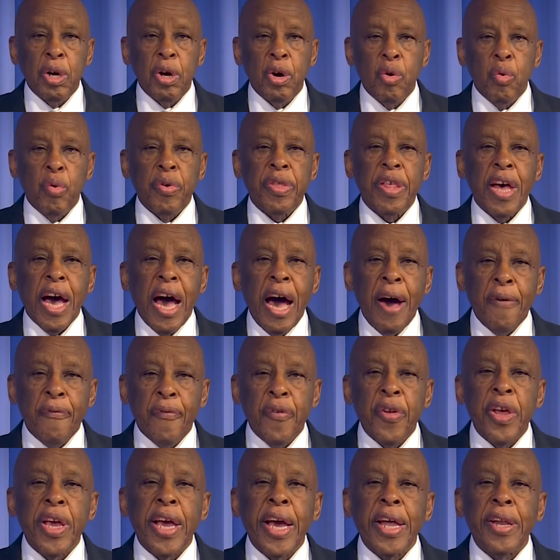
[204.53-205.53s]
with
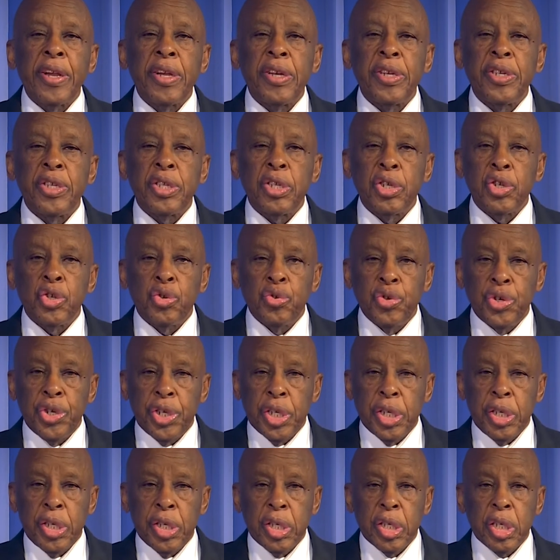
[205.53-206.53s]
African
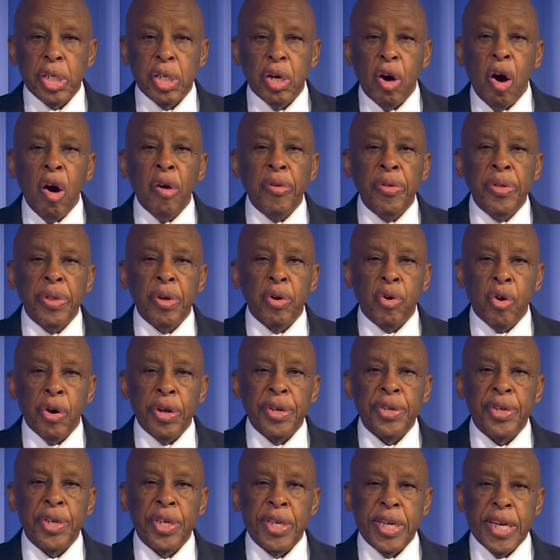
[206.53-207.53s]
institutions on the
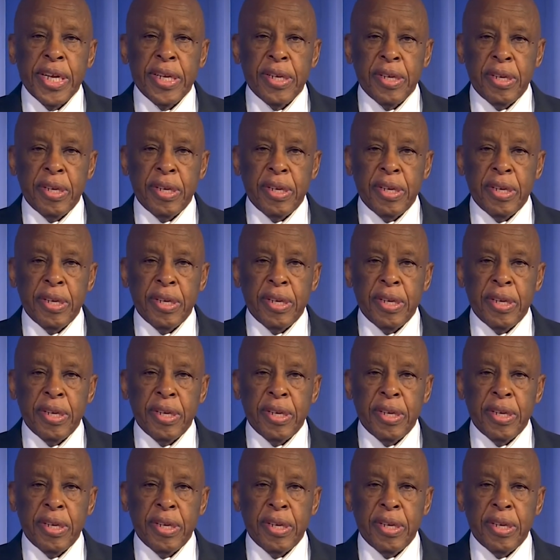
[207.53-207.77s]
continent.